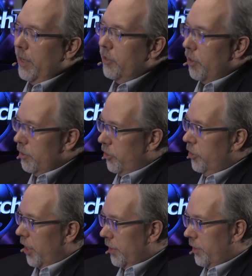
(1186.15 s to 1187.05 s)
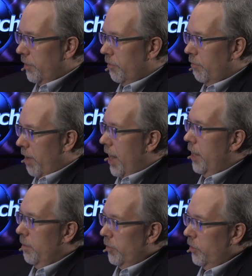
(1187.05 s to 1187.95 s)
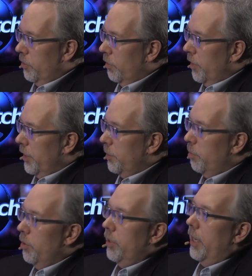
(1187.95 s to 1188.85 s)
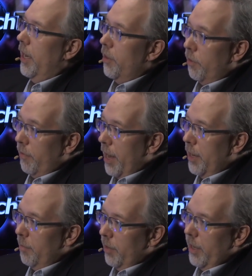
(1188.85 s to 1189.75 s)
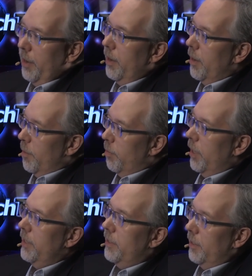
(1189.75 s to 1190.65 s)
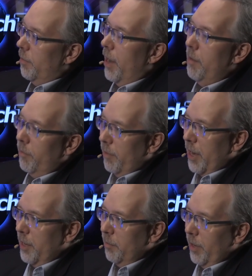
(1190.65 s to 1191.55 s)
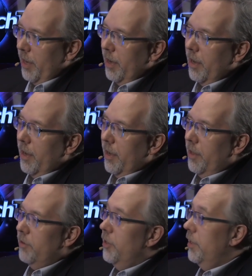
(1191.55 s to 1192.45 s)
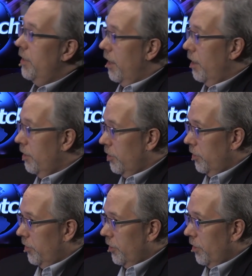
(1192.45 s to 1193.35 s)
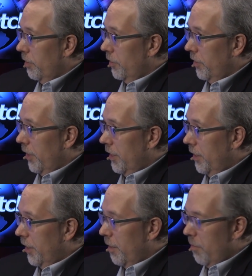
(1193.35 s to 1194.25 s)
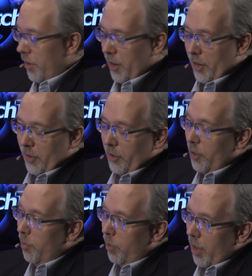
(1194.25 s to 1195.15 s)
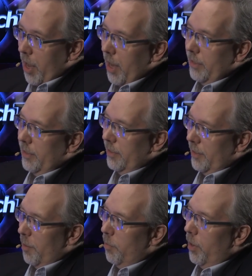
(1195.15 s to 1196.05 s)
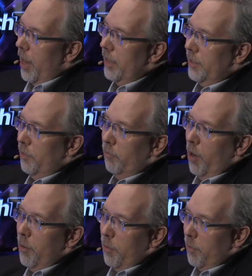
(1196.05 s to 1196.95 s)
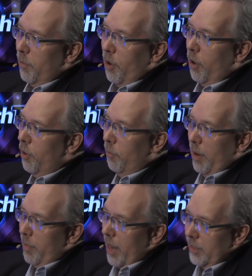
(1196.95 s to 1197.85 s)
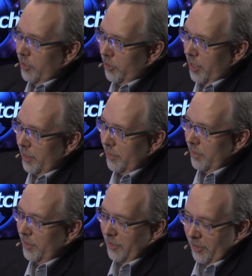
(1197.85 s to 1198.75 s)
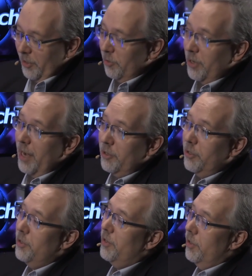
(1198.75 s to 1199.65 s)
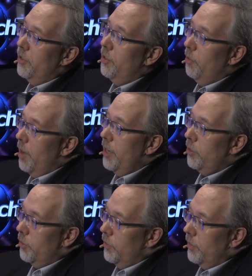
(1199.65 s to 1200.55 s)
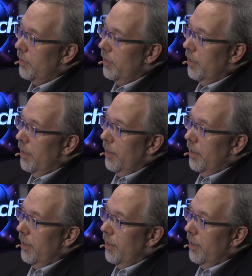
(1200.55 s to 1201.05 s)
these aren't just random stories put together randomly, placed in the Bible randomly. There's an intelligence that goes into them. There are plots and subplots that run through all the way back to Genesis. These are actually just continuations